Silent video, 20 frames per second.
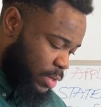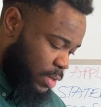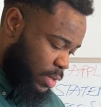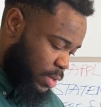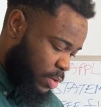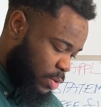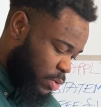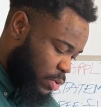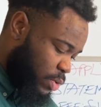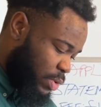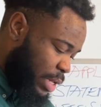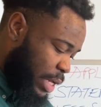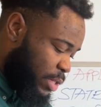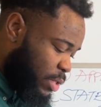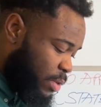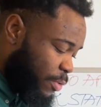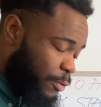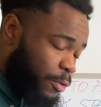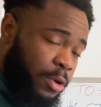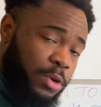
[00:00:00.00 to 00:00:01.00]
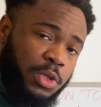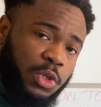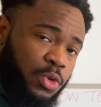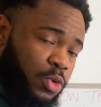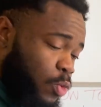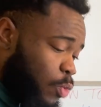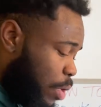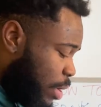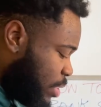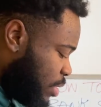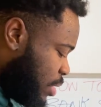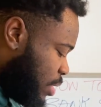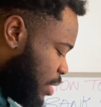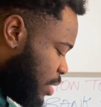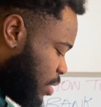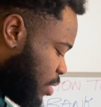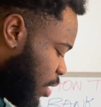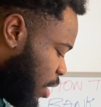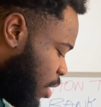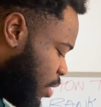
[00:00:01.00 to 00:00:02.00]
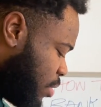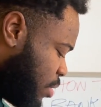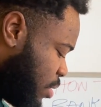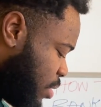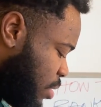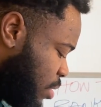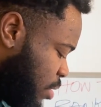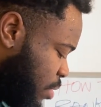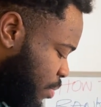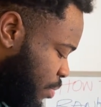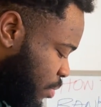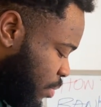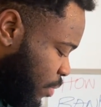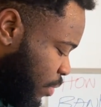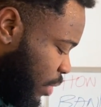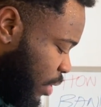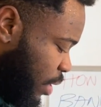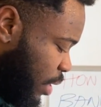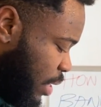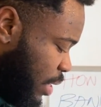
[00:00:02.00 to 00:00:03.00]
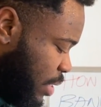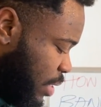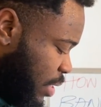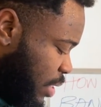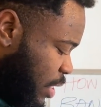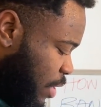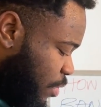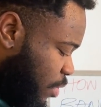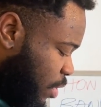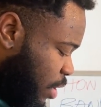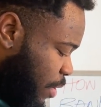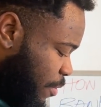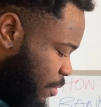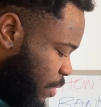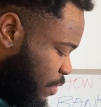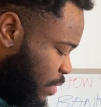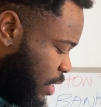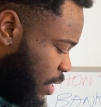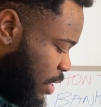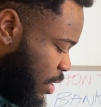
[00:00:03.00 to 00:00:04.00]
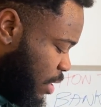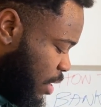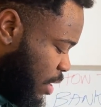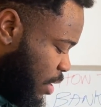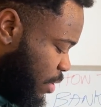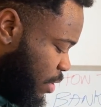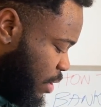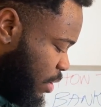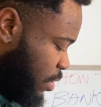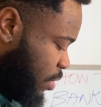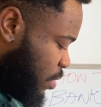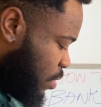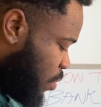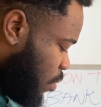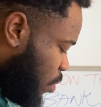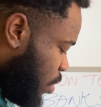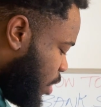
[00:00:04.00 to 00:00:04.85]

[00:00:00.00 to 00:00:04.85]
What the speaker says: So 34,216 times 750 Naira will